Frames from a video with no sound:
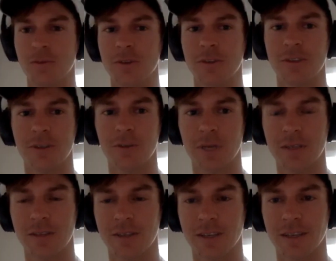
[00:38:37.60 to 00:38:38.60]
really good way to
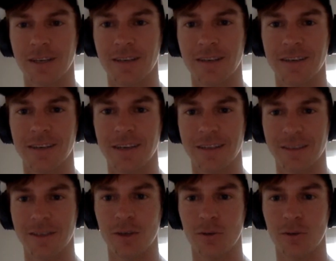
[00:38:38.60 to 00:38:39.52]
look at it. Yeah, like no